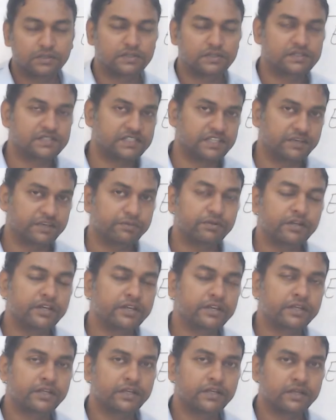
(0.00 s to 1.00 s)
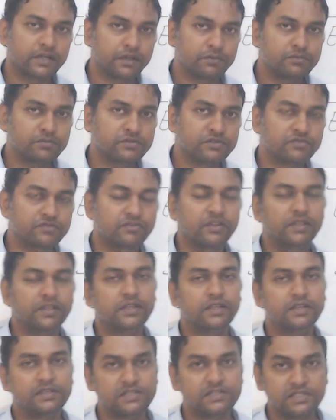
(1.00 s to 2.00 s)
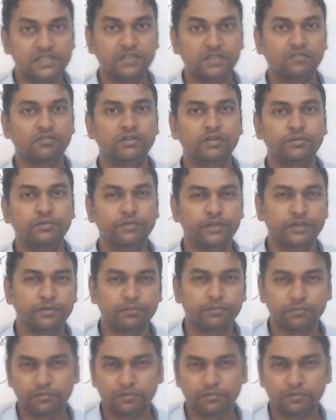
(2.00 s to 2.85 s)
Stability comes when there is equilibrium.